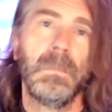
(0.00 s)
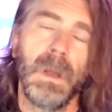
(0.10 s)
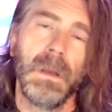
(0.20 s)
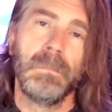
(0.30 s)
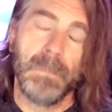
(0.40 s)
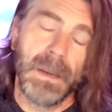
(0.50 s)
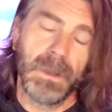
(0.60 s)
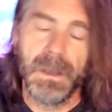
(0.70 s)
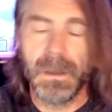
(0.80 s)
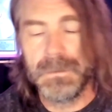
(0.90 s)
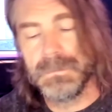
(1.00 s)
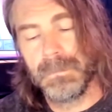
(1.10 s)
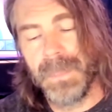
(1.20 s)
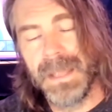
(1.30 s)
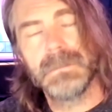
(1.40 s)
Well, maybe. Is
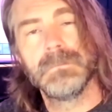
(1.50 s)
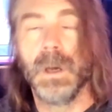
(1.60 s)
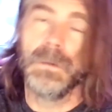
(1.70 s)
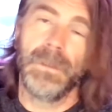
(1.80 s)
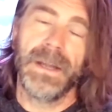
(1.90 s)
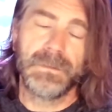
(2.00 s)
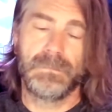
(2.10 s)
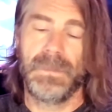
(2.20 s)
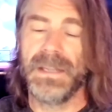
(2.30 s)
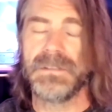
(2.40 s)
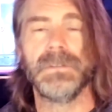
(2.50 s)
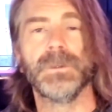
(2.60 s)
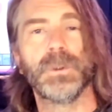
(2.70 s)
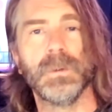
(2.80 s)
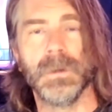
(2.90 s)
that? Oh, that's
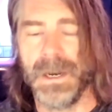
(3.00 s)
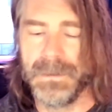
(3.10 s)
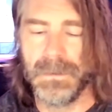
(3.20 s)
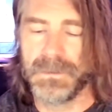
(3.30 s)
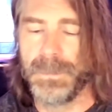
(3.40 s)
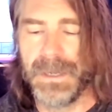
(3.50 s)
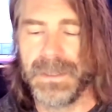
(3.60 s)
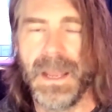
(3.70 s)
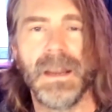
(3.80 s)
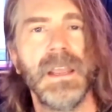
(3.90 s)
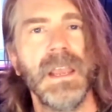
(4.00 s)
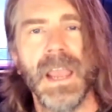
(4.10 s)
even cooler. I didn't expect that.